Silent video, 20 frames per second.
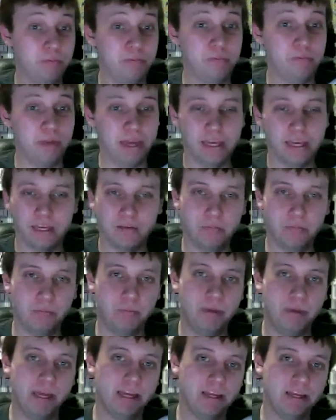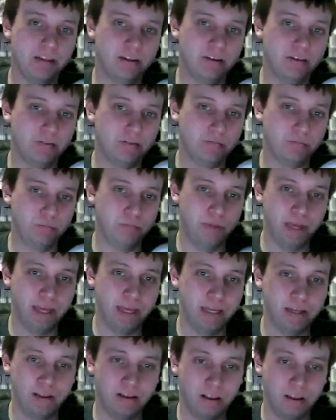big
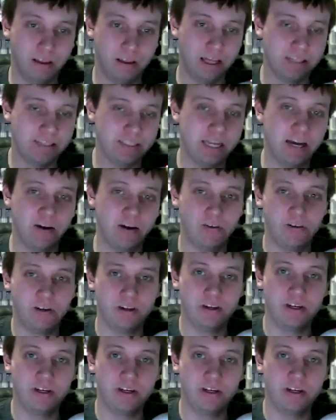letdown,